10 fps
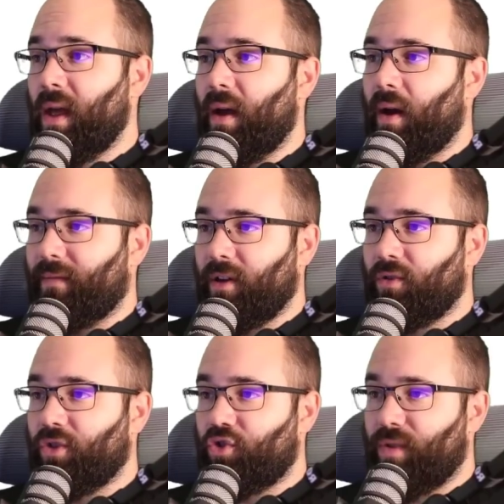if I
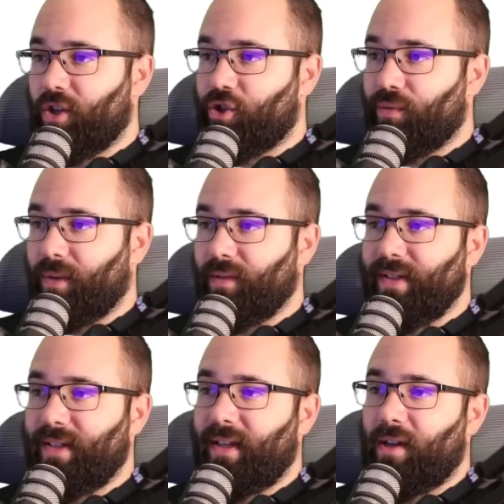go to structure, what
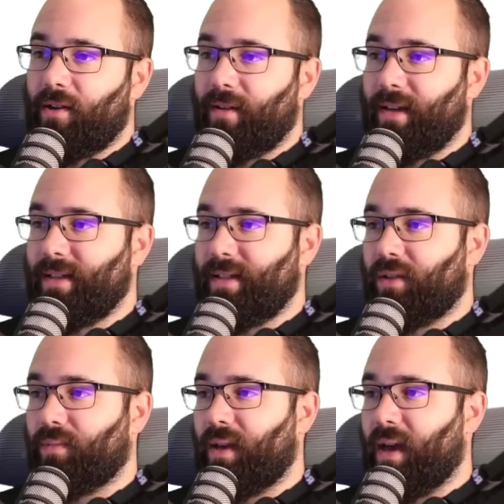you'll see here is
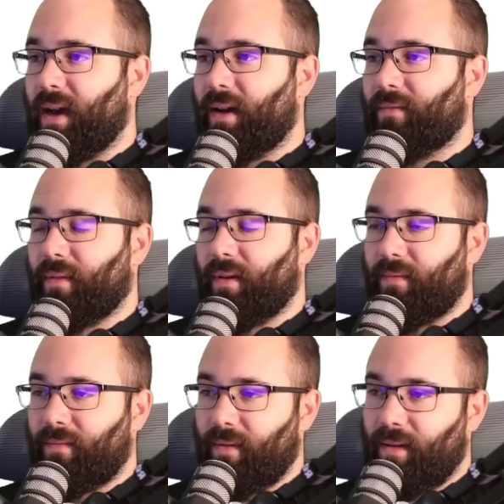that we have kind
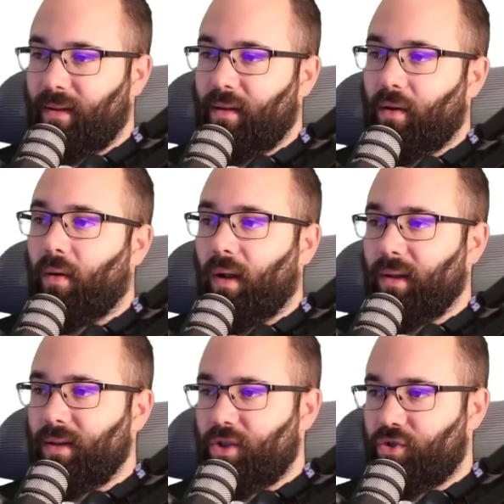of the, the, the
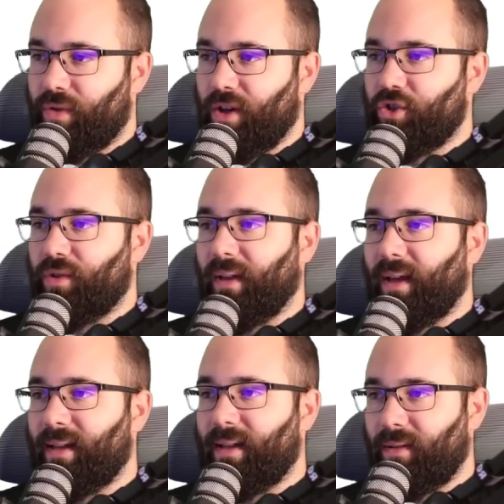whole structure
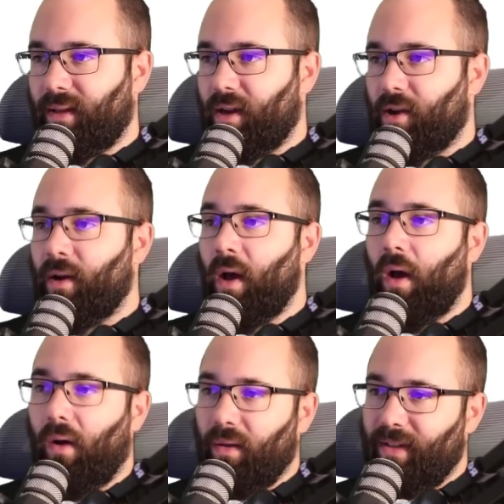laid out here.
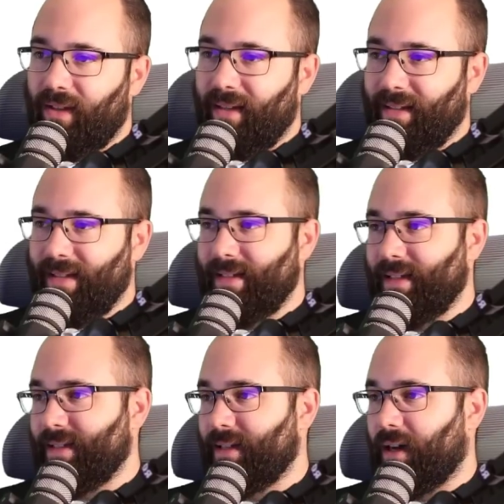All of the
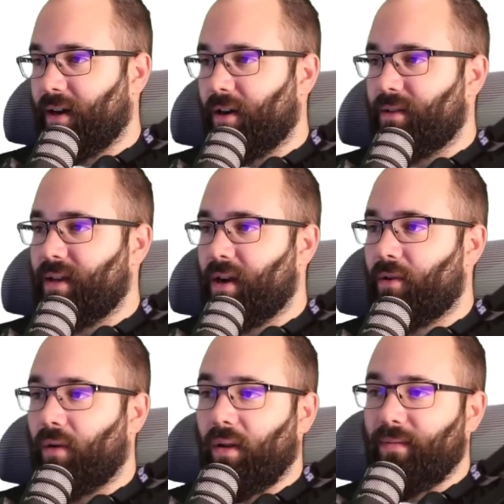thicknesses are
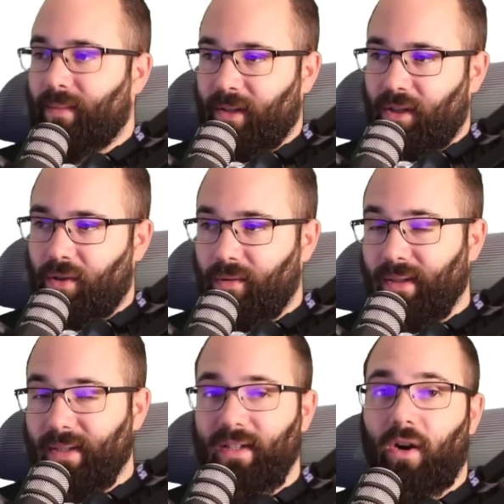there. All of the
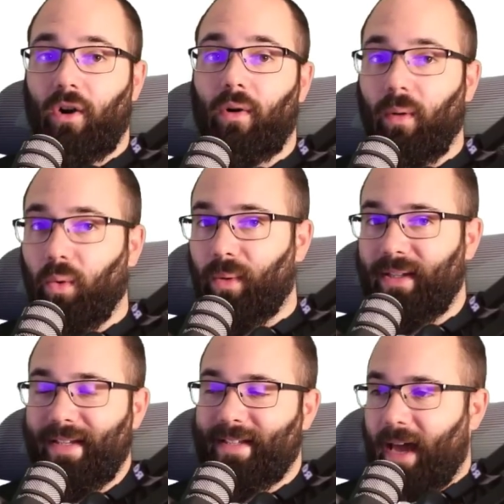materials are
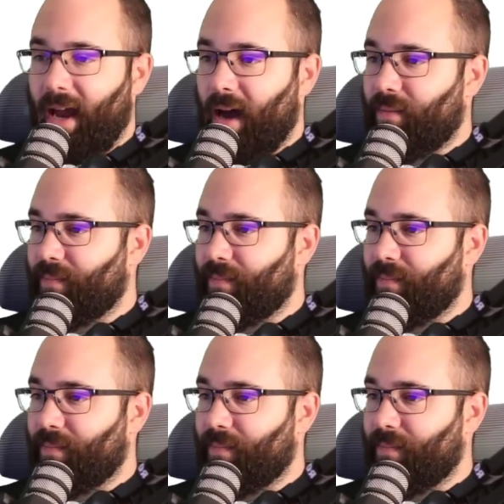already set up.